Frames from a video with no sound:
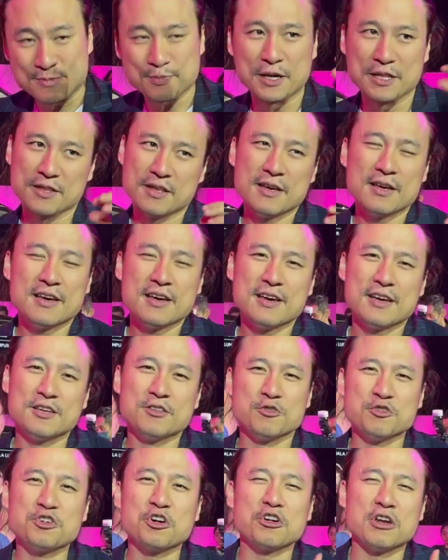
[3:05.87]
But
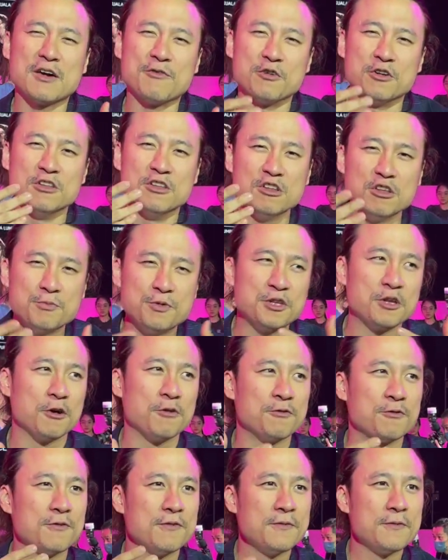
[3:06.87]
you got to have a little bit
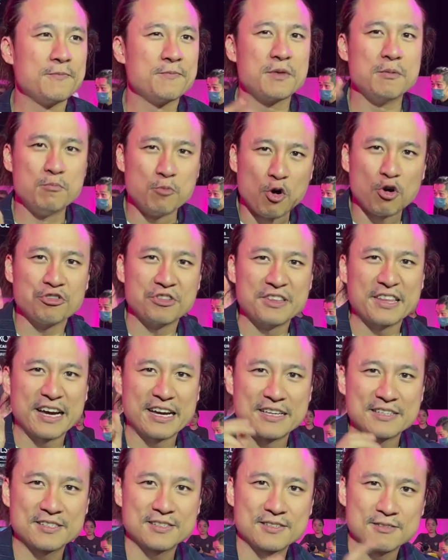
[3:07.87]
of
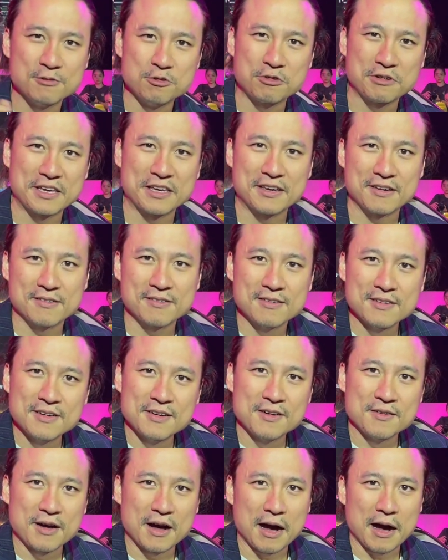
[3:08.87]
modernized looking,
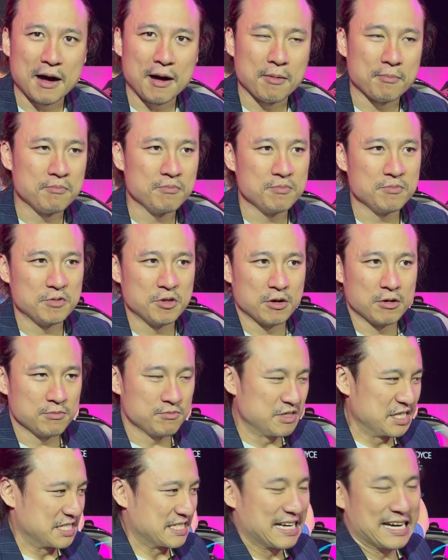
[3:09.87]

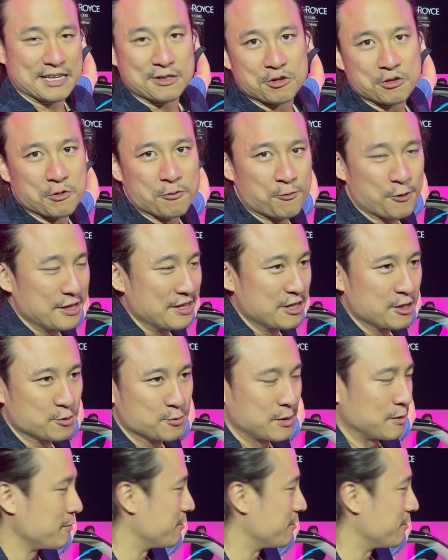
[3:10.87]
design on the front end as well,